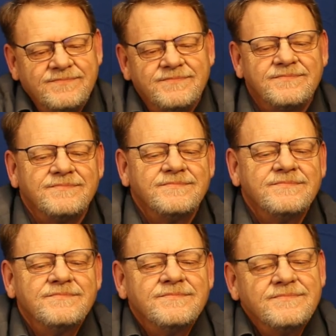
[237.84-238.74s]

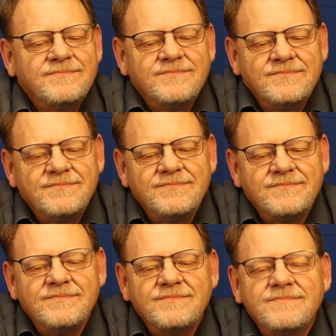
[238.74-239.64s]

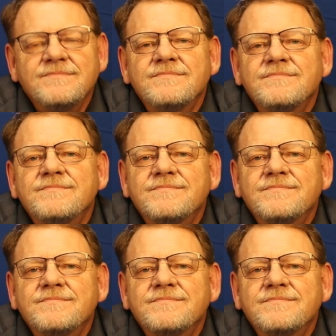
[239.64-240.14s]
The person shown says nothing.